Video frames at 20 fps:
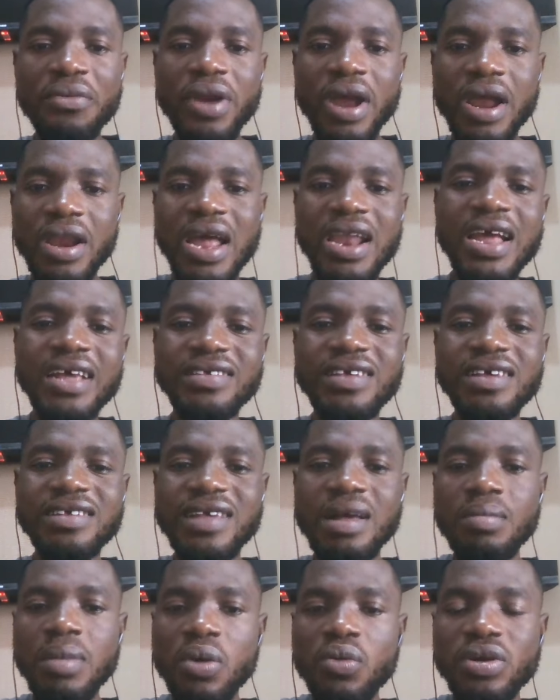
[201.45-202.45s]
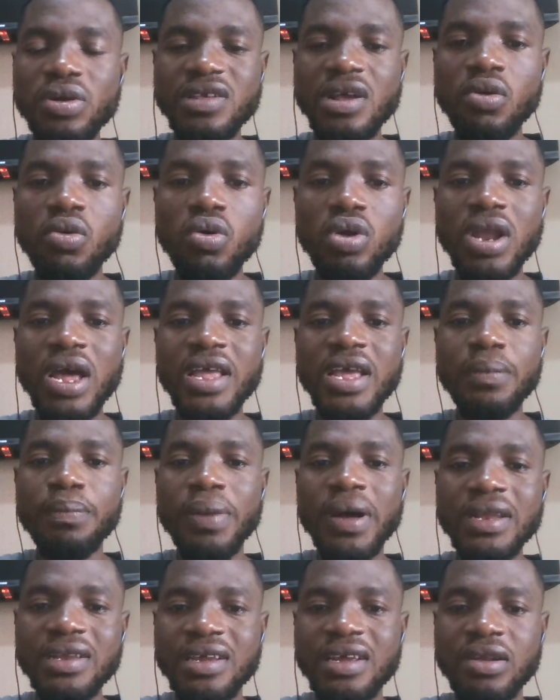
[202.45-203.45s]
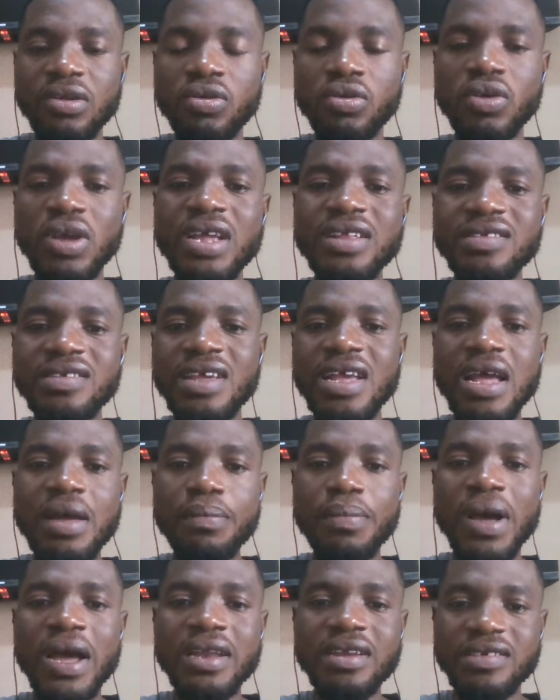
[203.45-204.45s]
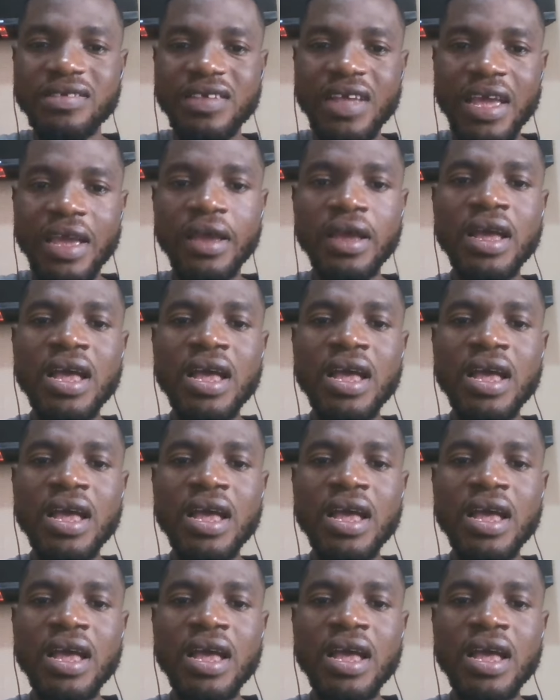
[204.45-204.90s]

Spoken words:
We pia babon tende in Sambia betuja. Now, in some okay, you know, say,